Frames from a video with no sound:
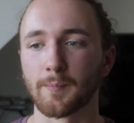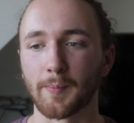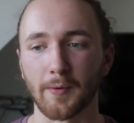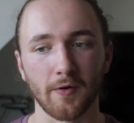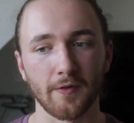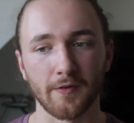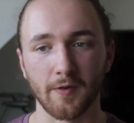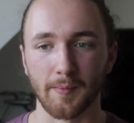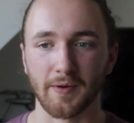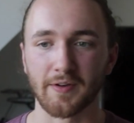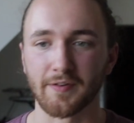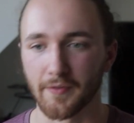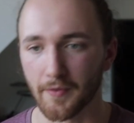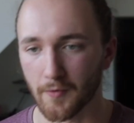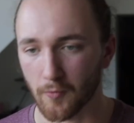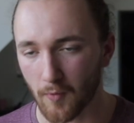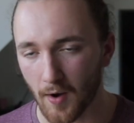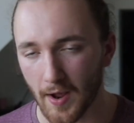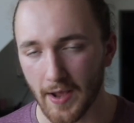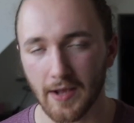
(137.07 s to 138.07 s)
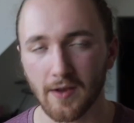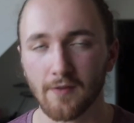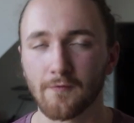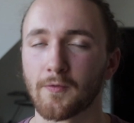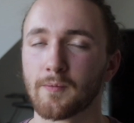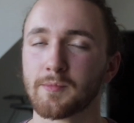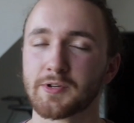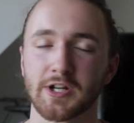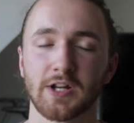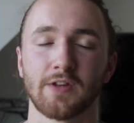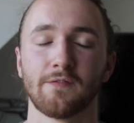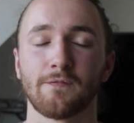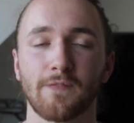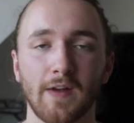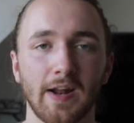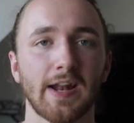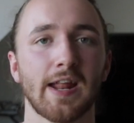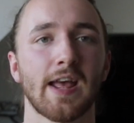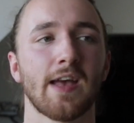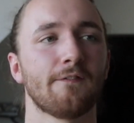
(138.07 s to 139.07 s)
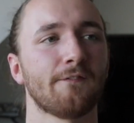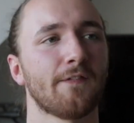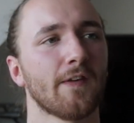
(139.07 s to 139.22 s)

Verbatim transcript: but also because of the writing from Gillian Flynn here,